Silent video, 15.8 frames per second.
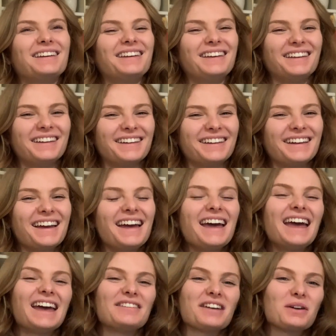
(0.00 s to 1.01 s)

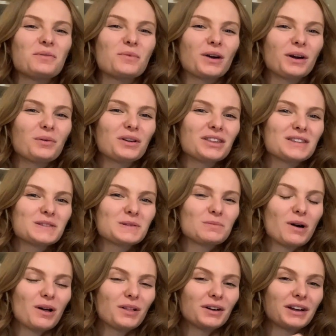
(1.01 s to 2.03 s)
if I work with a
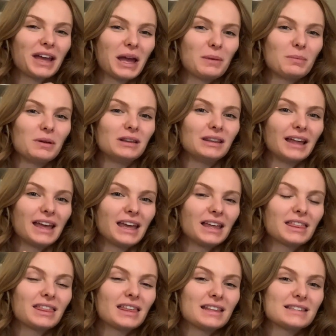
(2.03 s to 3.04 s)
smaller cable
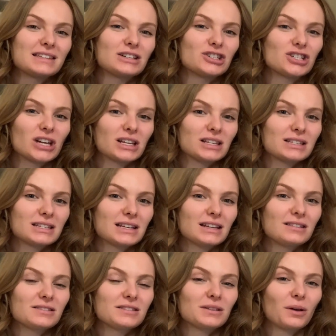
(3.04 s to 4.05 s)
length than
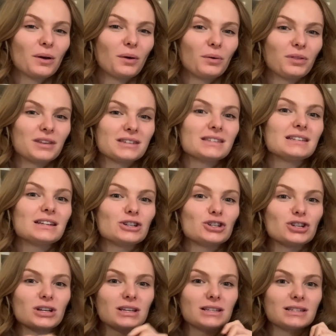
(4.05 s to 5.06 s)
suggested so the
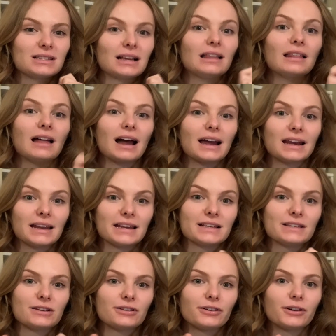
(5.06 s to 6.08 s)
stitches glide
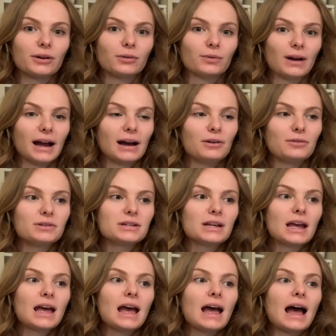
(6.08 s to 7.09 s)
easier around,
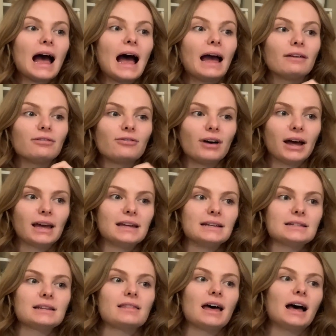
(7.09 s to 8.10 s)
I find
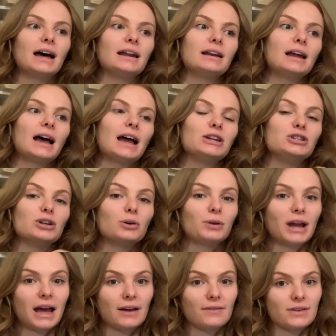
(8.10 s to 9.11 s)
that I don't
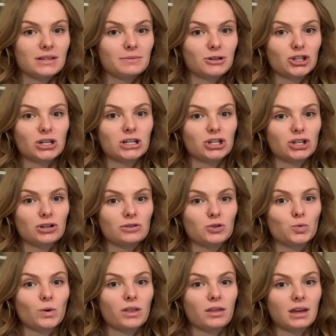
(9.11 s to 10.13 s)
have as much issues
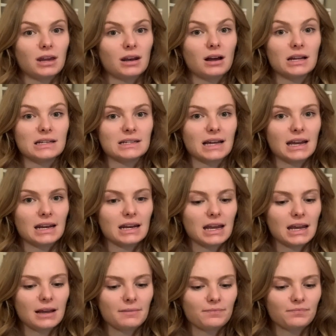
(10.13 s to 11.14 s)
with it
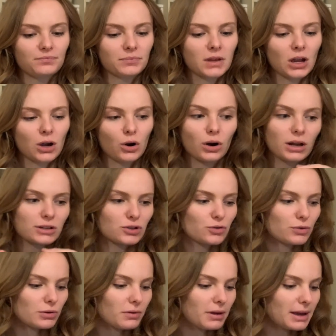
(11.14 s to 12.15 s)
untightening or
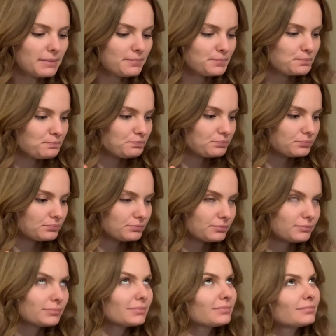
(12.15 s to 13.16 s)
unscrewing.
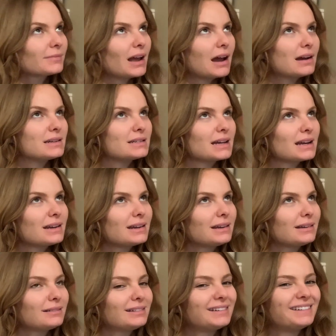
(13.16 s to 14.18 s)

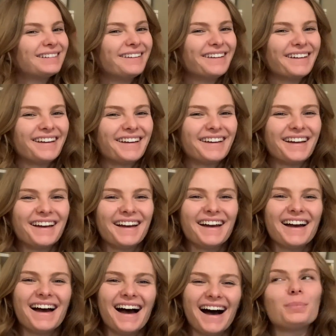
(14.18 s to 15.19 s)
Untightening.
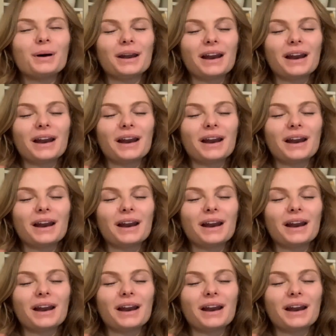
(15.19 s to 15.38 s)
But